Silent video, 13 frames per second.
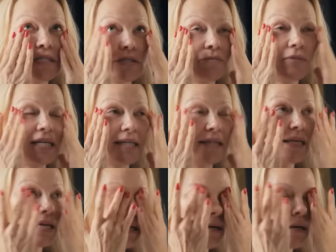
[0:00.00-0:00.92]
Fashion Week and
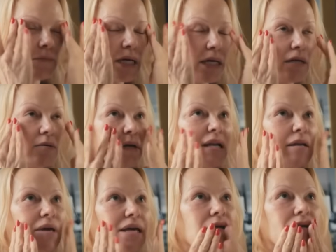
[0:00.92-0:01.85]
think, oh, I'm not going to wear
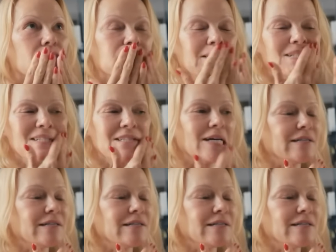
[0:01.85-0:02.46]
any makeup. I just